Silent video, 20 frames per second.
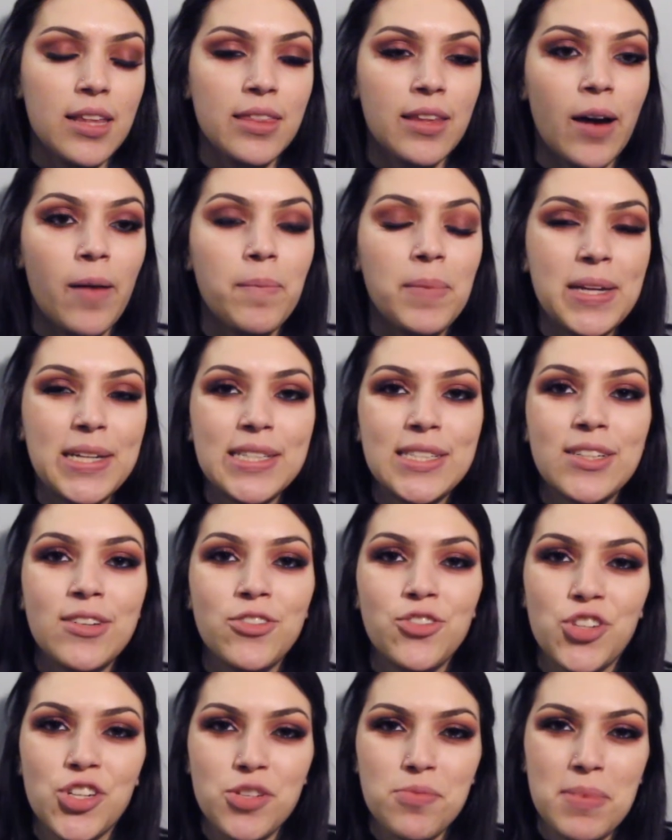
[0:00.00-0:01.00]
not being so
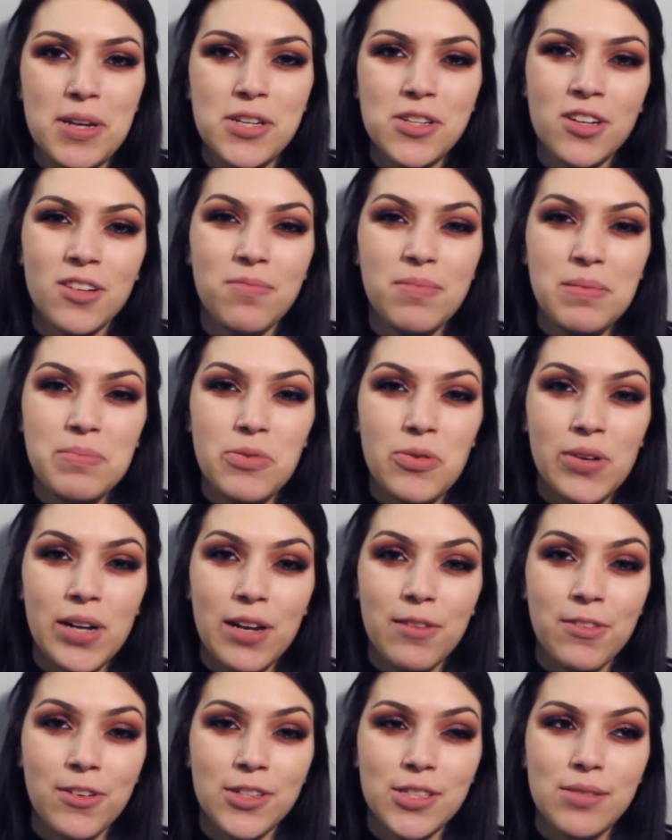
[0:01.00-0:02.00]
judgmental of people when
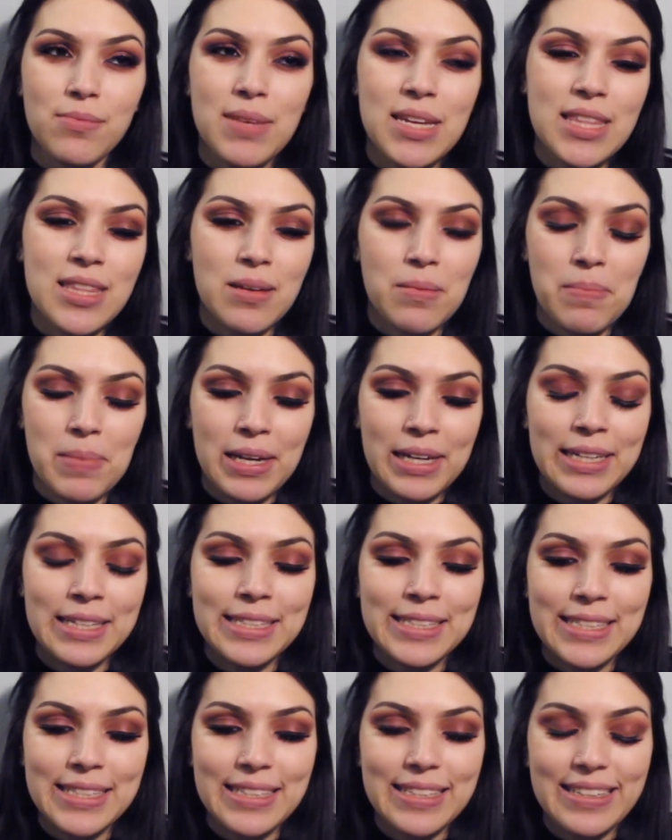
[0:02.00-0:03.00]
I first meet them,
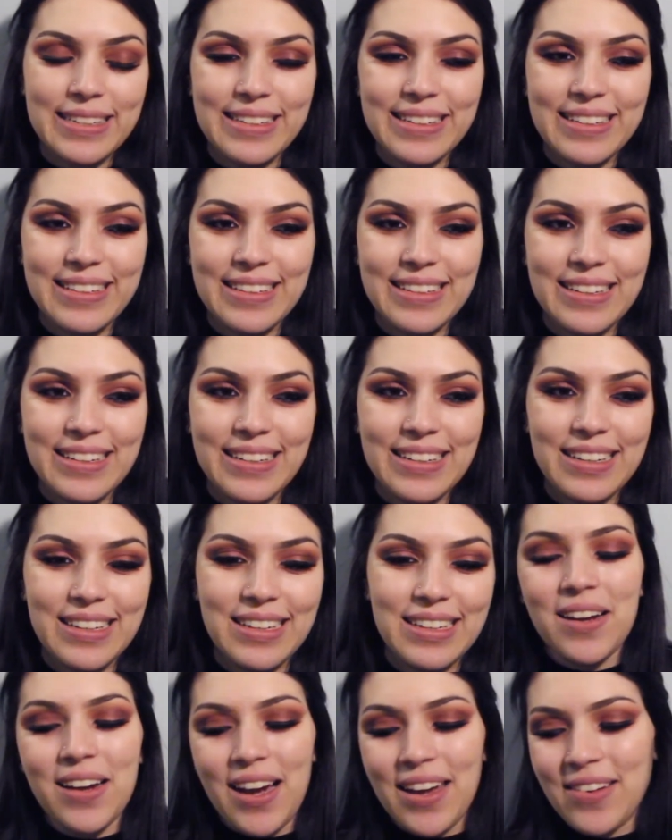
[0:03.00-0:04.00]
because
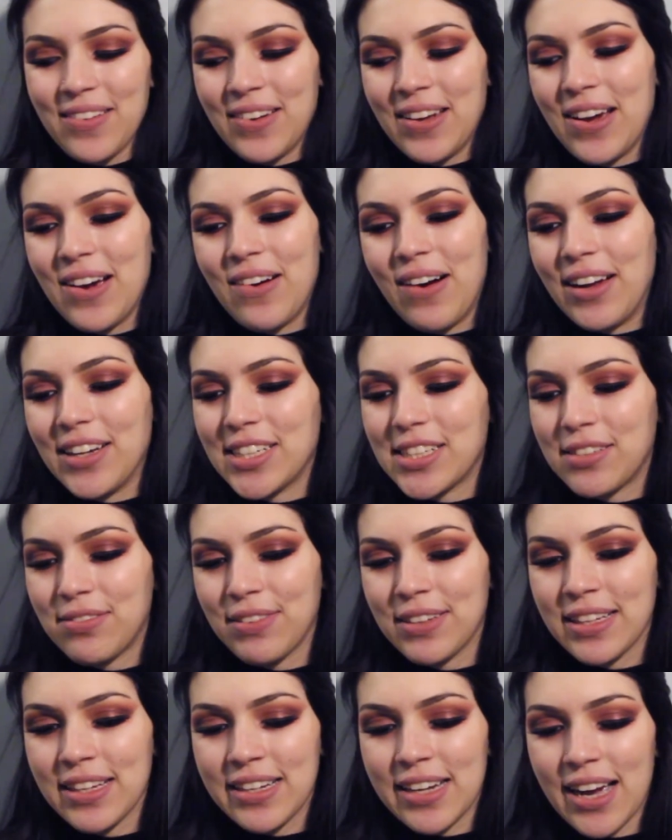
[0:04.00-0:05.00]
I don't know, I just
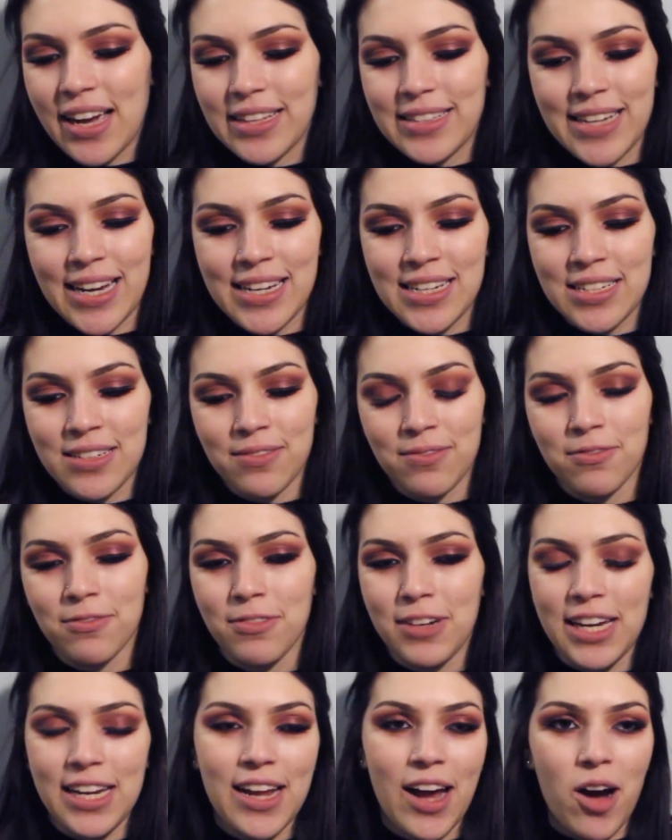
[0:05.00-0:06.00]
feel like I tend to
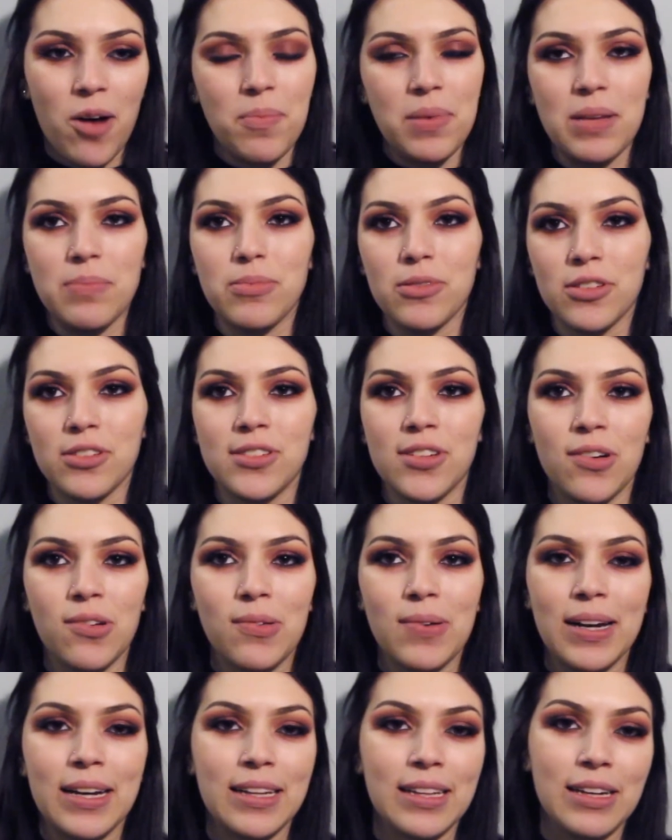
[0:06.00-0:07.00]
weed out people so
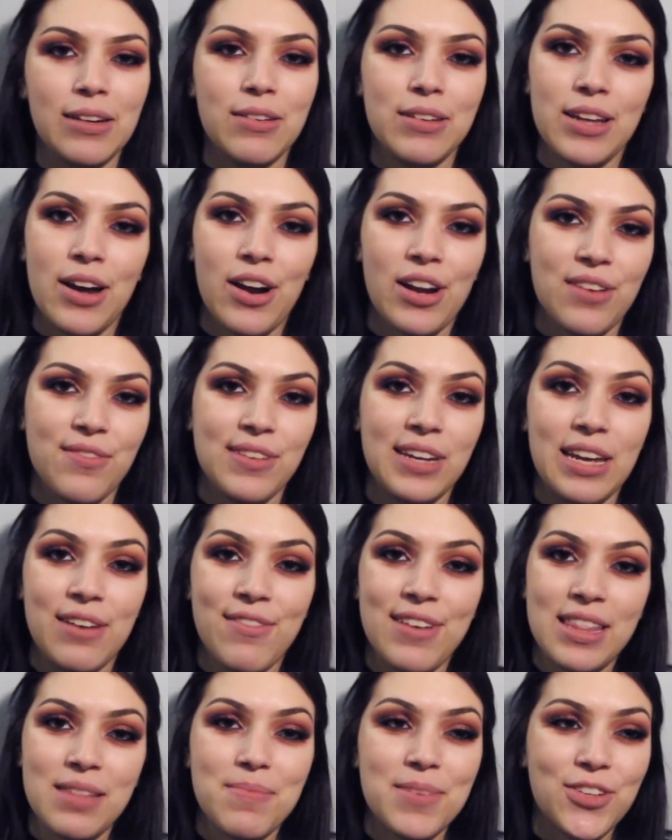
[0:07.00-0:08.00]
quickly without even
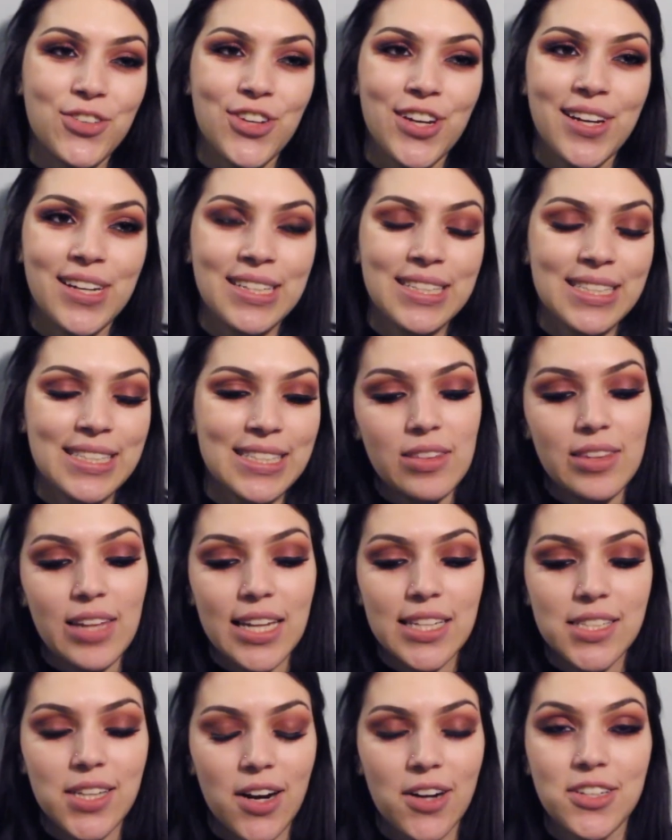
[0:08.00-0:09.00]
giving them a chance.
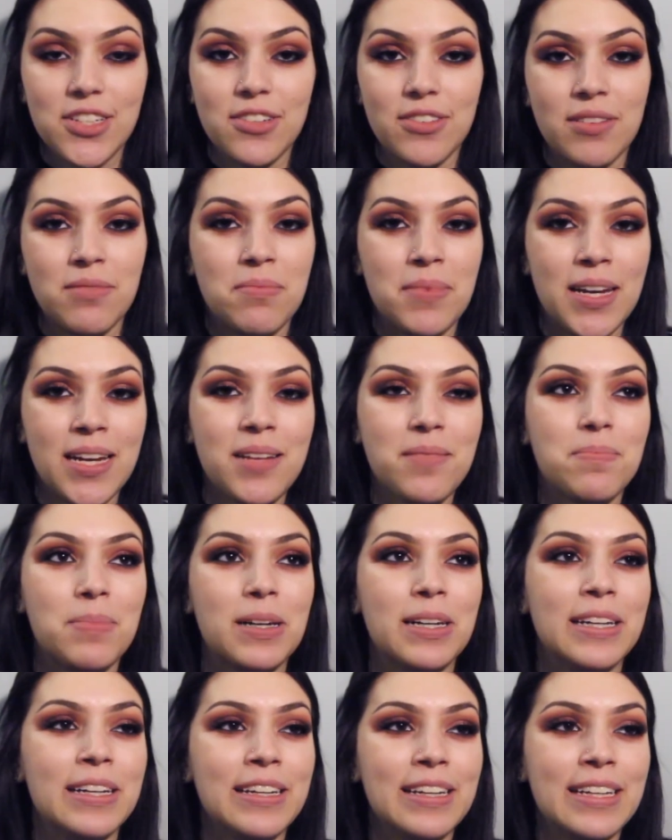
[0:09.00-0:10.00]
That's hard to admit,
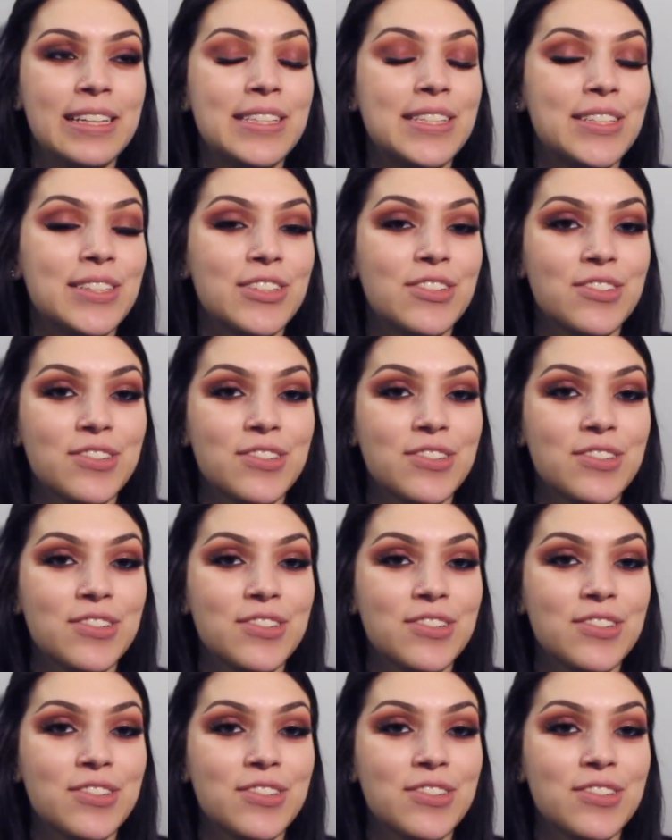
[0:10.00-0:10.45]
but it's the